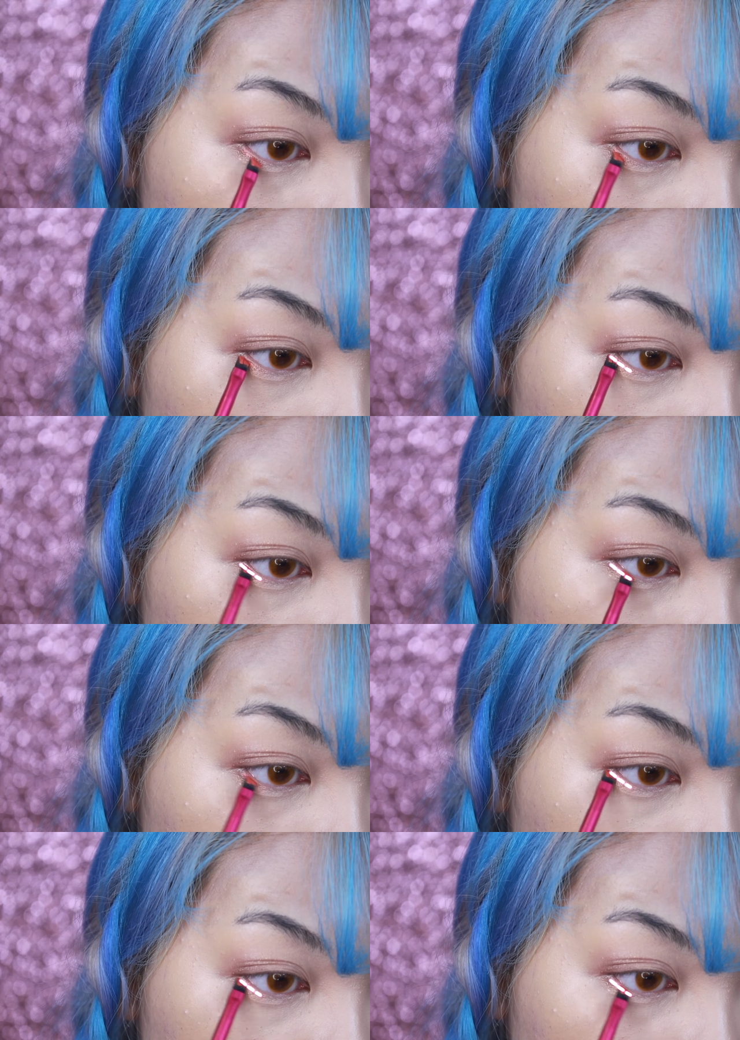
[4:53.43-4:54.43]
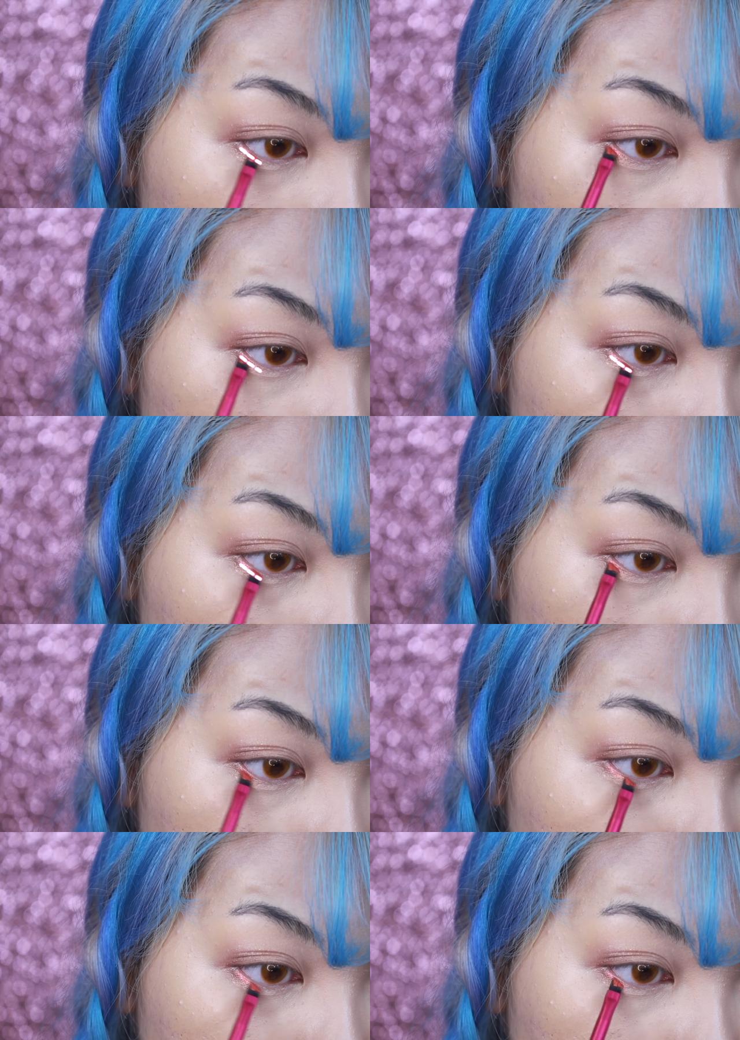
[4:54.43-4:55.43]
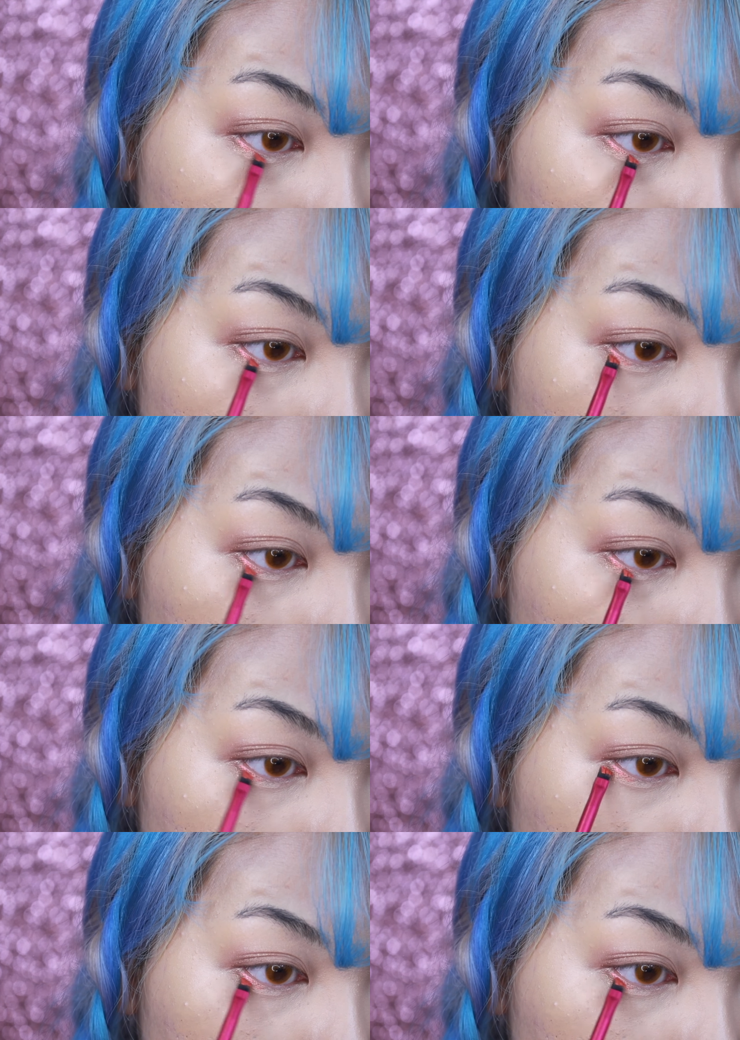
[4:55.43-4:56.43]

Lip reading: (no speaker visible)